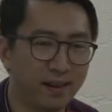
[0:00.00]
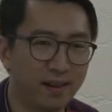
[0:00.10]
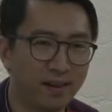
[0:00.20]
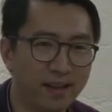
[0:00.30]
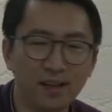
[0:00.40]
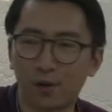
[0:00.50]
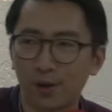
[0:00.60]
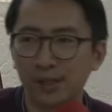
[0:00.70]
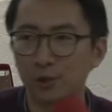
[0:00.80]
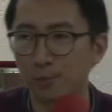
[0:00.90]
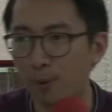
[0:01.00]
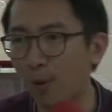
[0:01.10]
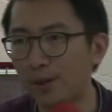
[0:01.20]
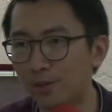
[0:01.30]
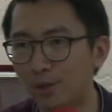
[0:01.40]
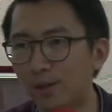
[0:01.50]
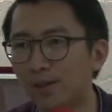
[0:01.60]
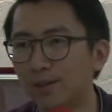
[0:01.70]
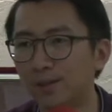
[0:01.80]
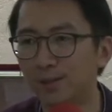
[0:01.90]
then according to Paul and John,
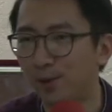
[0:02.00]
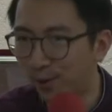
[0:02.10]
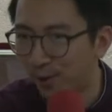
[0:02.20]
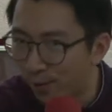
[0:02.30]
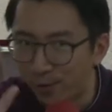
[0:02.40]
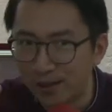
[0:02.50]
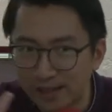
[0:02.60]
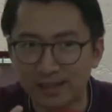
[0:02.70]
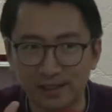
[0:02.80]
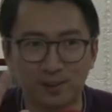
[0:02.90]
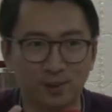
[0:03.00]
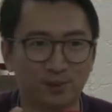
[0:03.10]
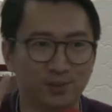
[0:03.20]
you're not really in the truth.